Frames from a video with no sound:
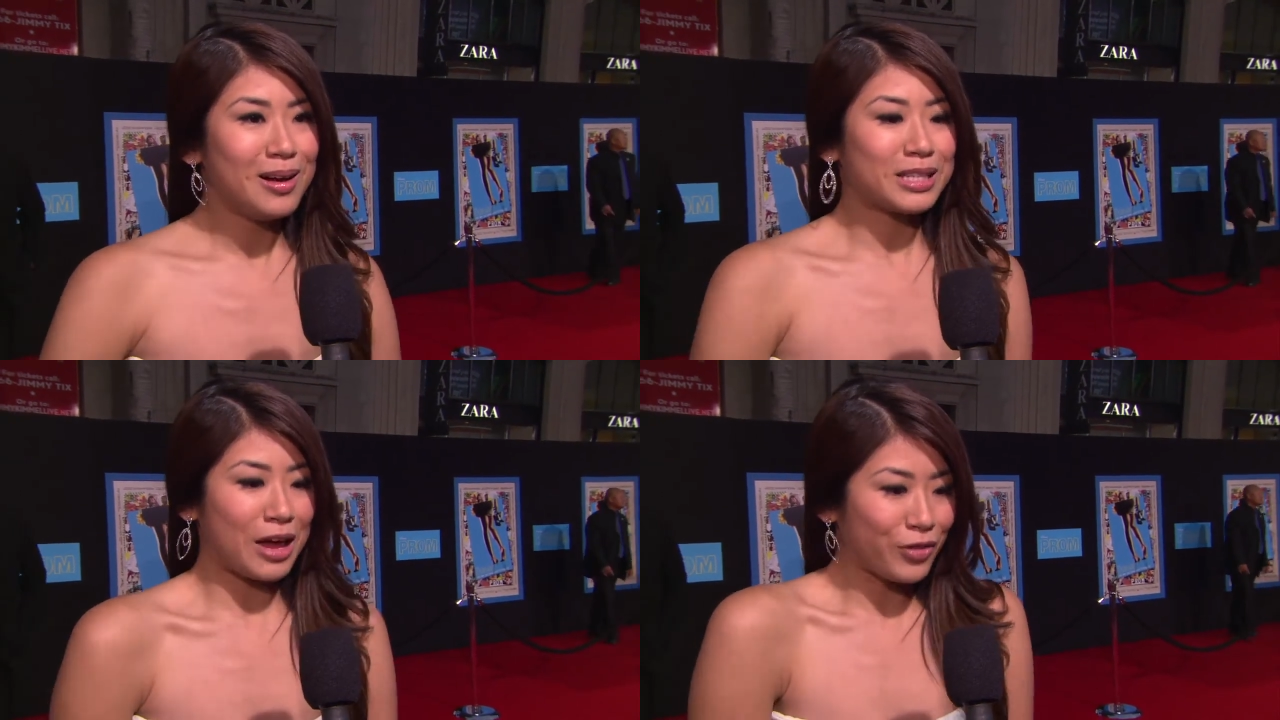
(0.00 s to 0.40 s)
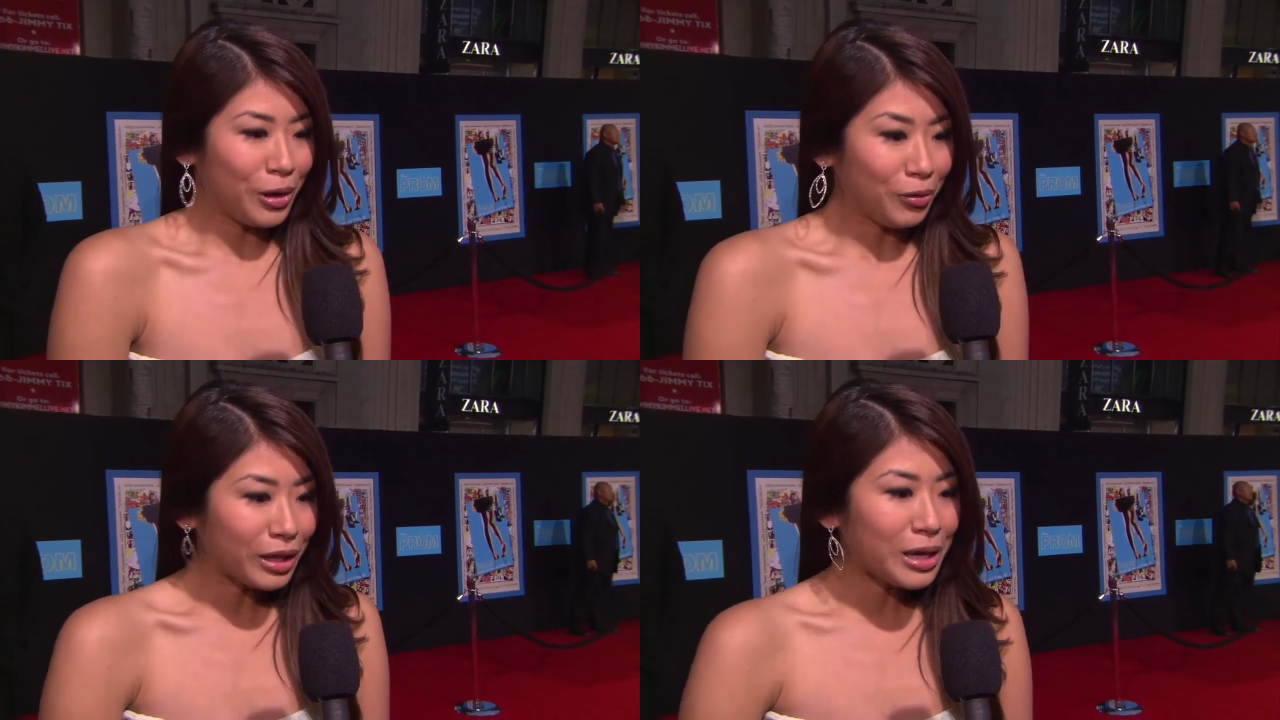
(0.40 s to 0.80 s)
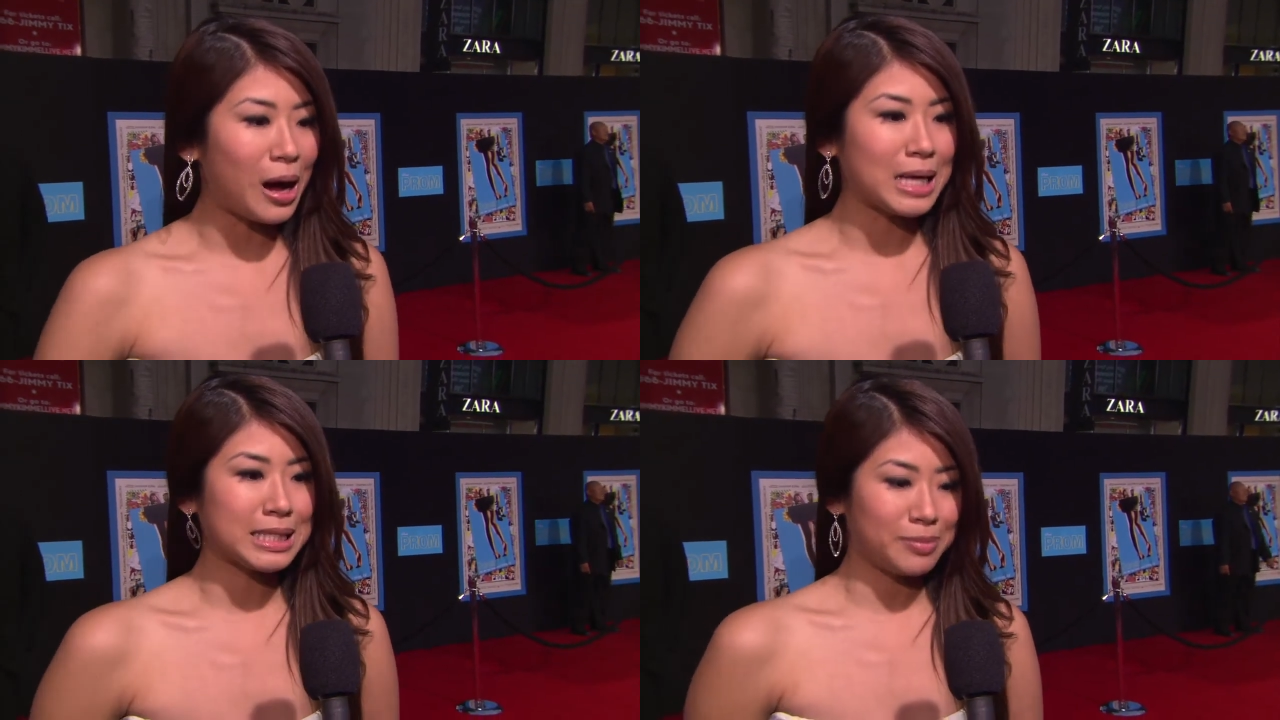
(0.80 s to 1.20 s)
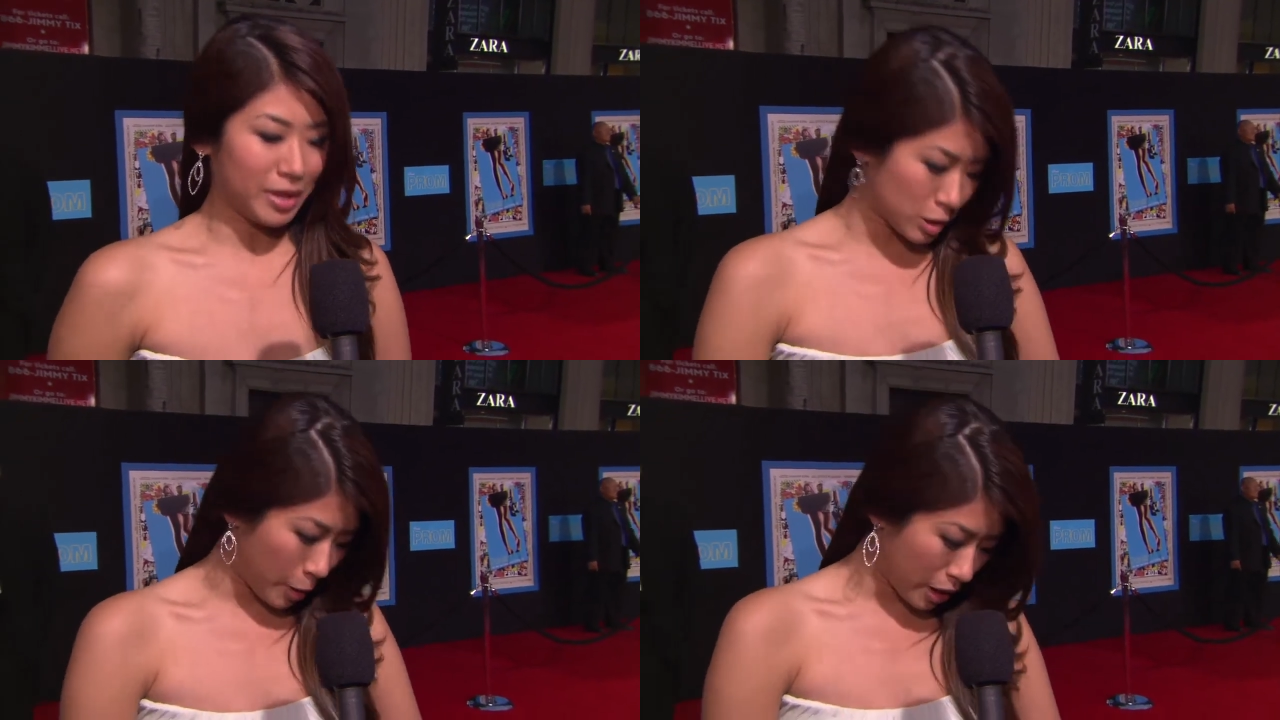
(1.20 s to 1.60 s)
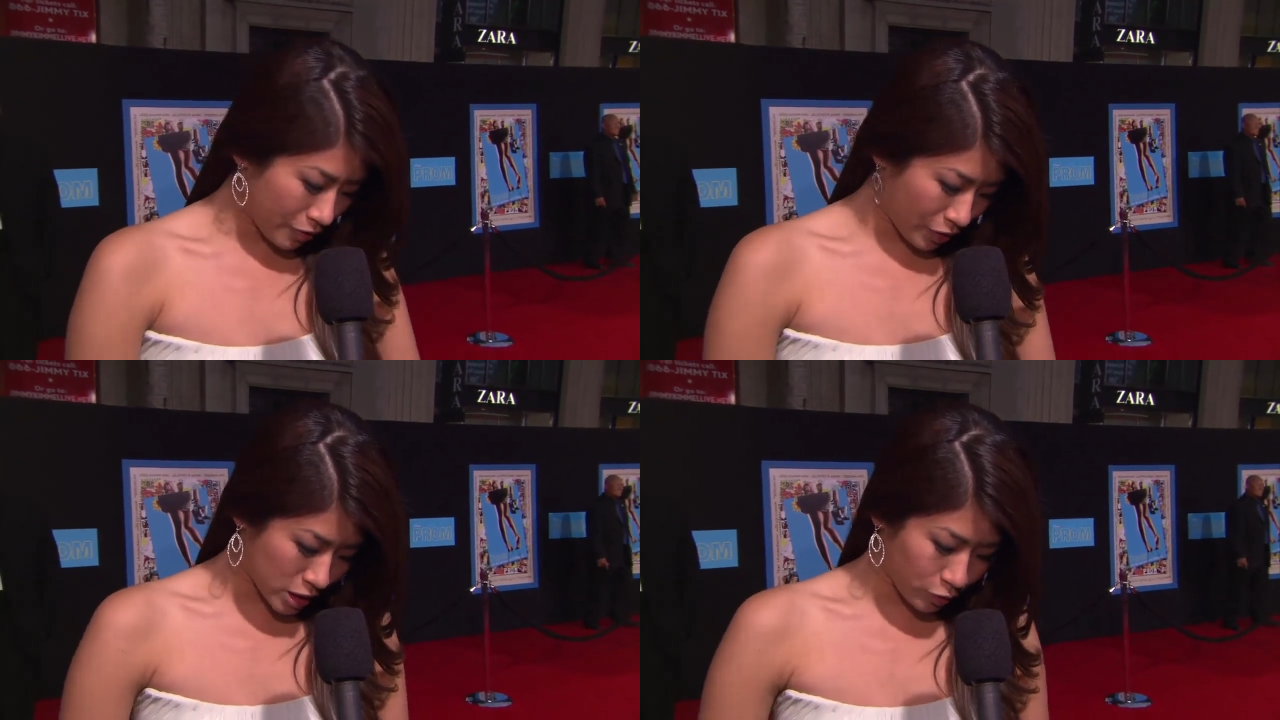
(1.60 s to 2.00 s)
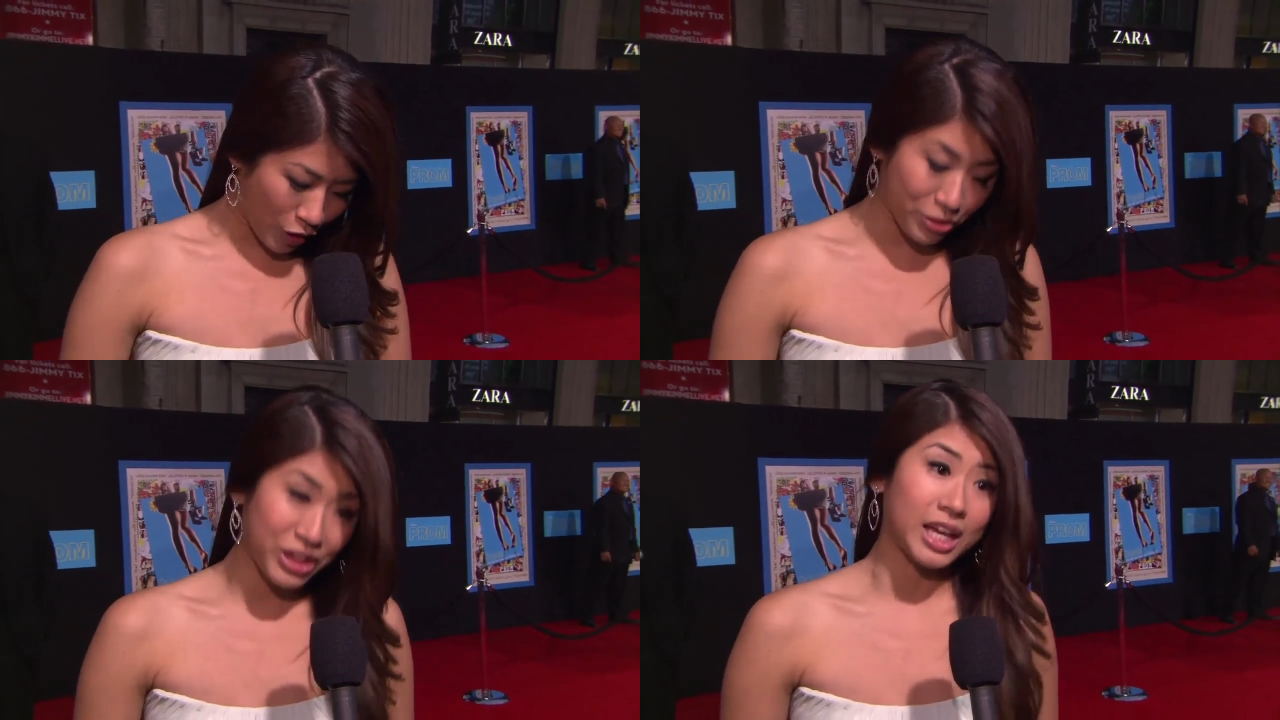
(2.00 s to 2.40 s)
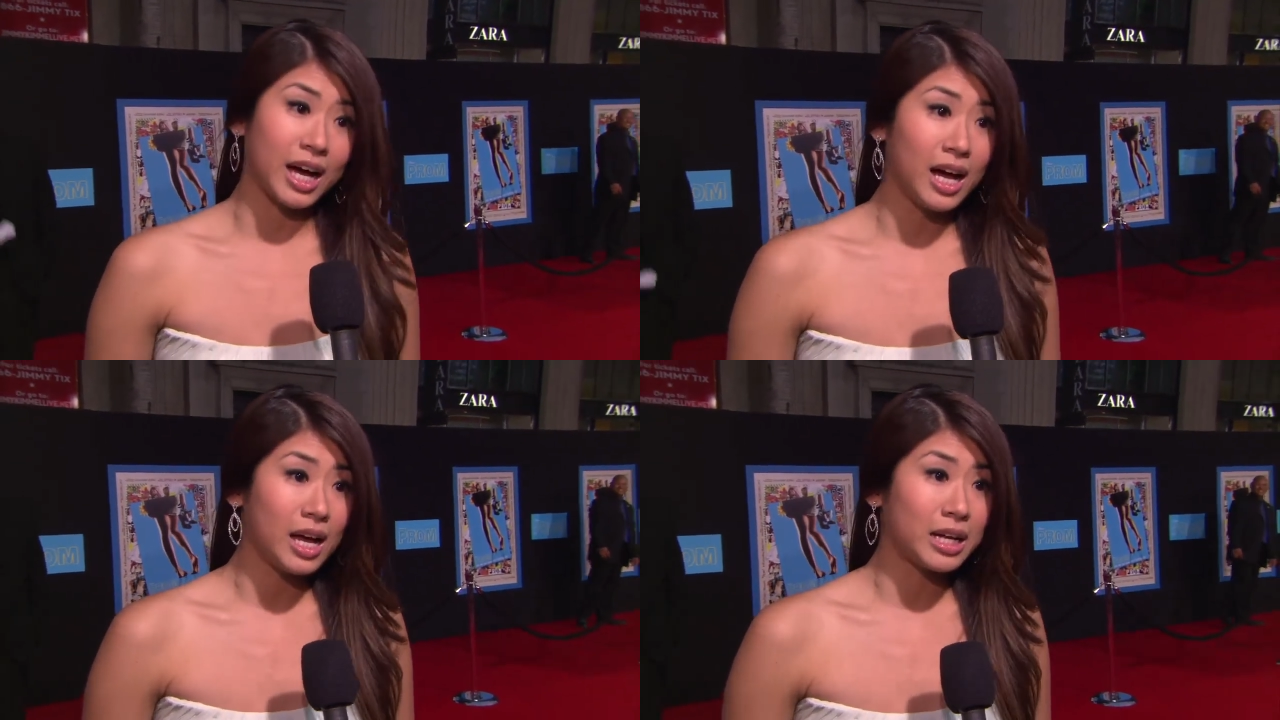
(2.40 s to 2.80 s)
So I feel really awesome, and it's from Thea,